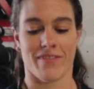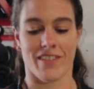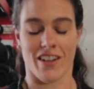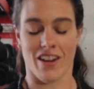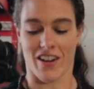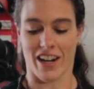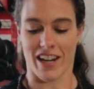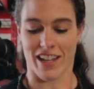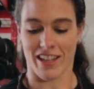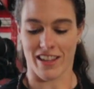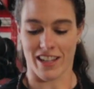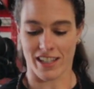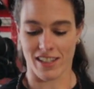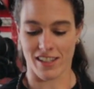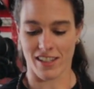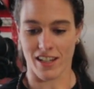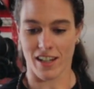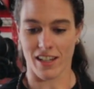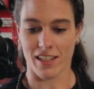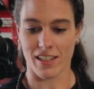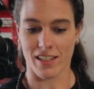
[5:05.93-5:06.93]
All right, next
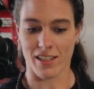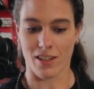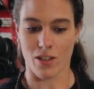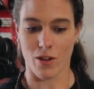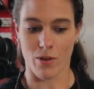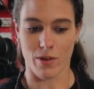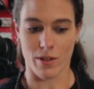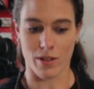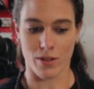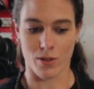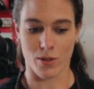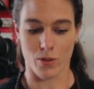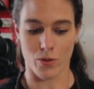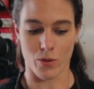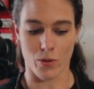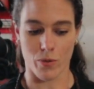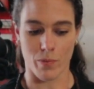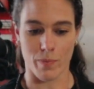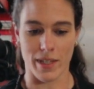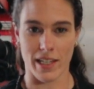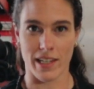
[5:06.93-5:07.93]
cut is going
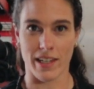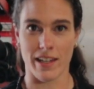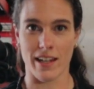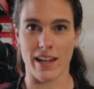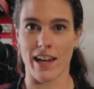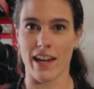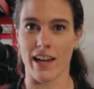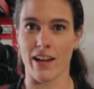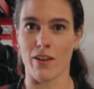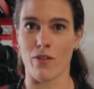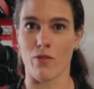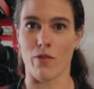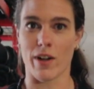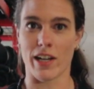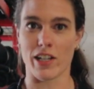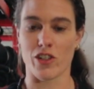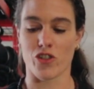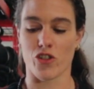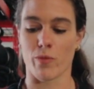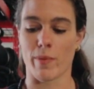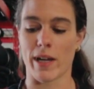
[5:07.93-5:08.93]
to be a
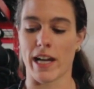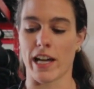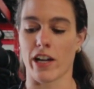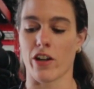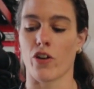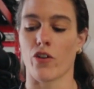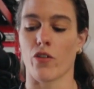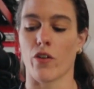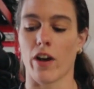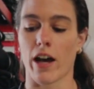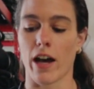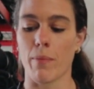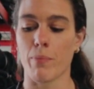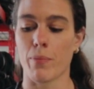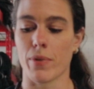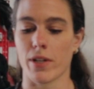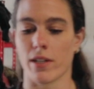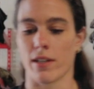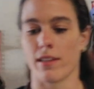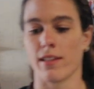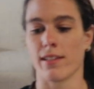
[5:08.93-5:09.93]
Racerback crop,
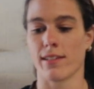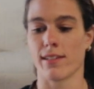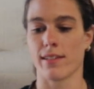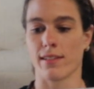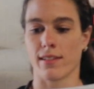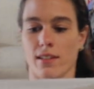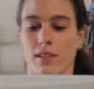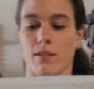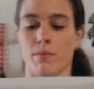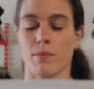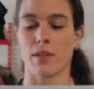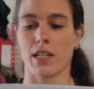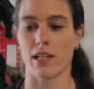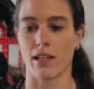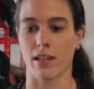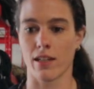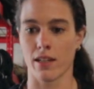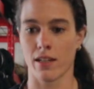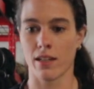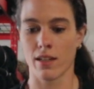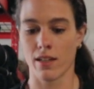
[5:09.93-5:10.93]
and this is gonna
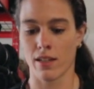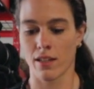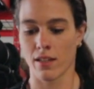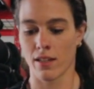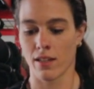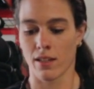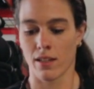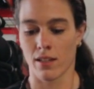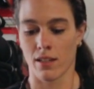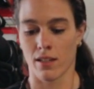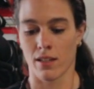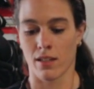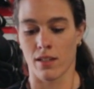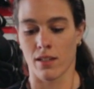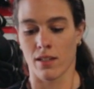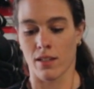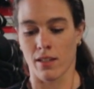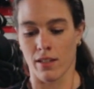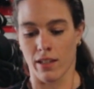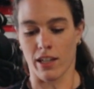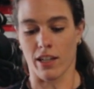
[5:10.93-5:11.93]
be
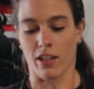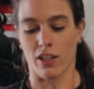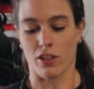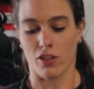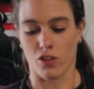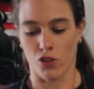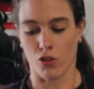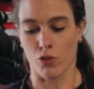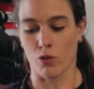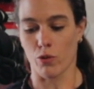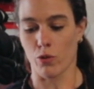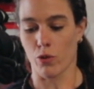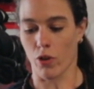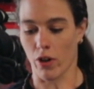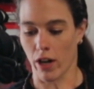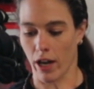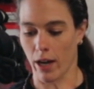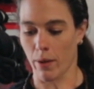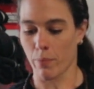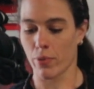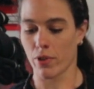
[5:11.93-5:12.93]
like a true
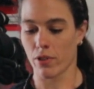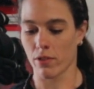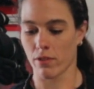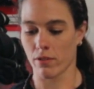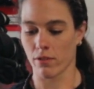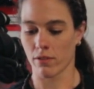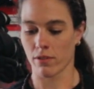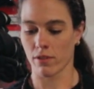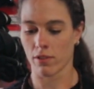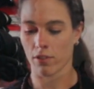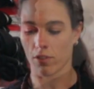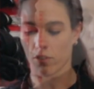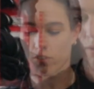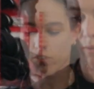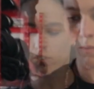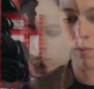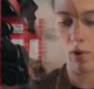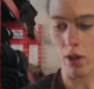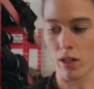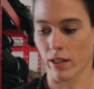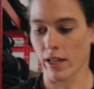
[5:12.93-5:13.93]
crop. We're
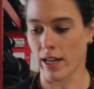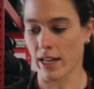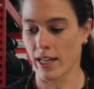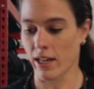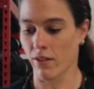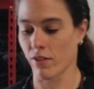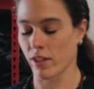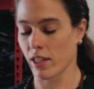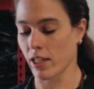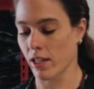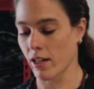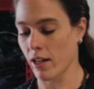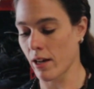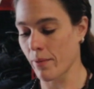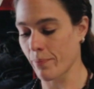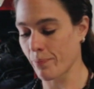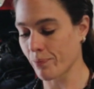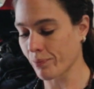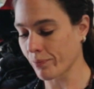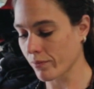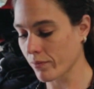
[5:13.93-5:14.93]
gonna line everything up,
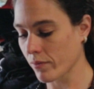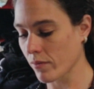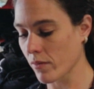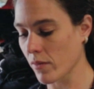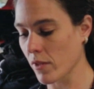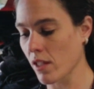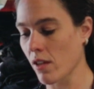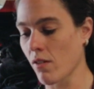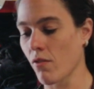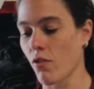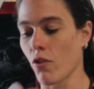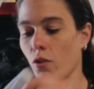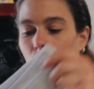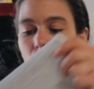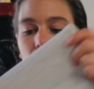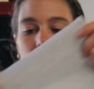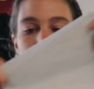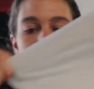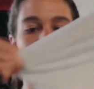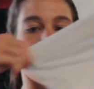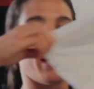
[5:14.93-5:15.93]
fold it
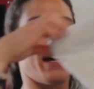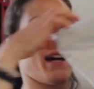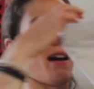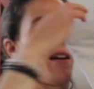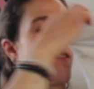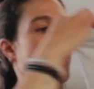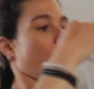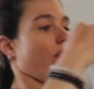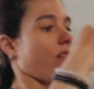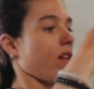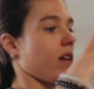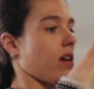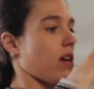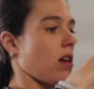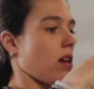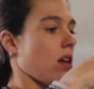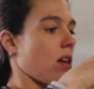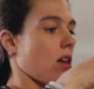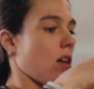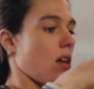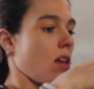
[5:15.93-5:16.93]
in half,
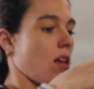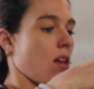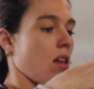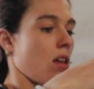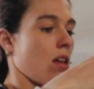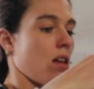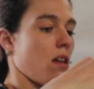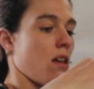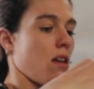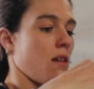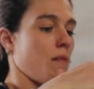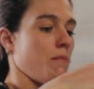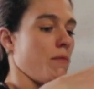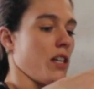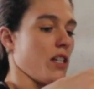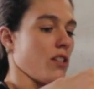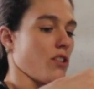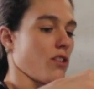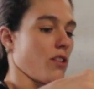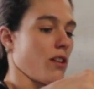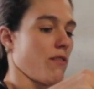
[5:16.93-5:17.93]
make
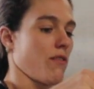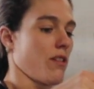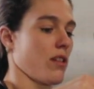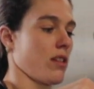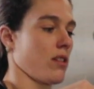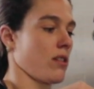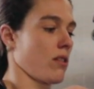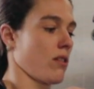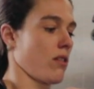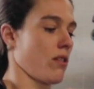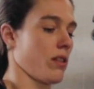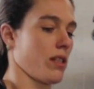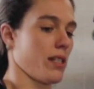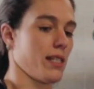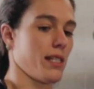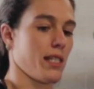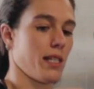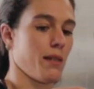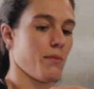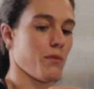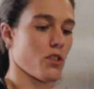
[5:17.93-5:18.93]
sure all the
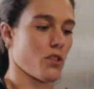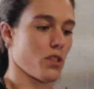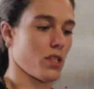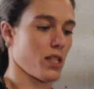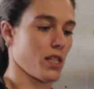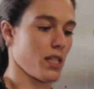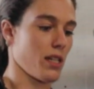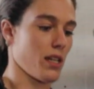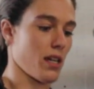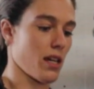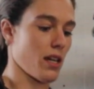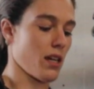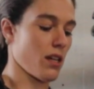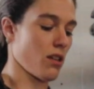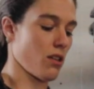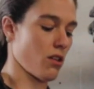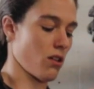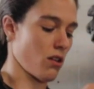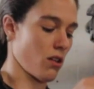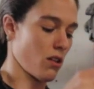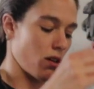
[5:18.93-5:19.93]
seams are
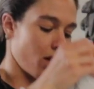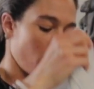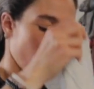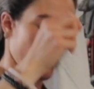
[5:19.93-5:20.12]
together,